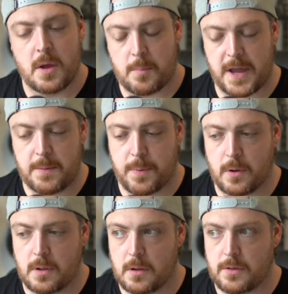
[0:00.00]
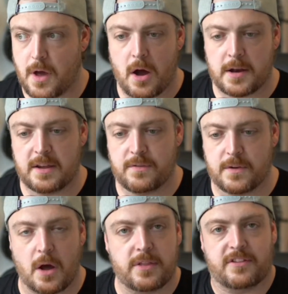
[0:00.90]
People that aren't even
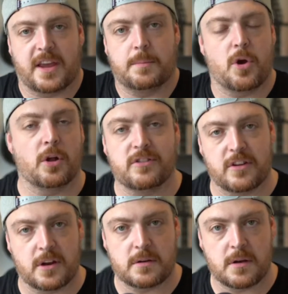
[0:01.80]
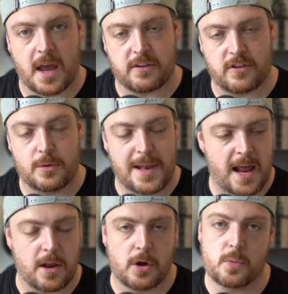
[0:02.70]
on the same continent as you, let
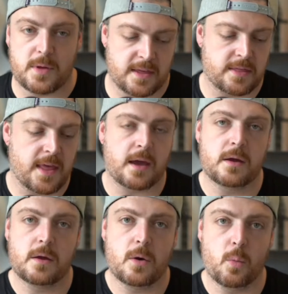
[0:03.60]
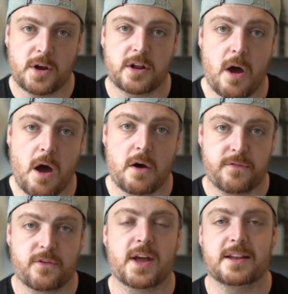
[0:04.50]
alone within that 1.5
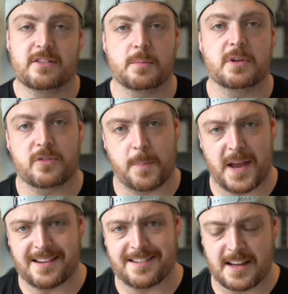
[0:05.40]
foot intimate space.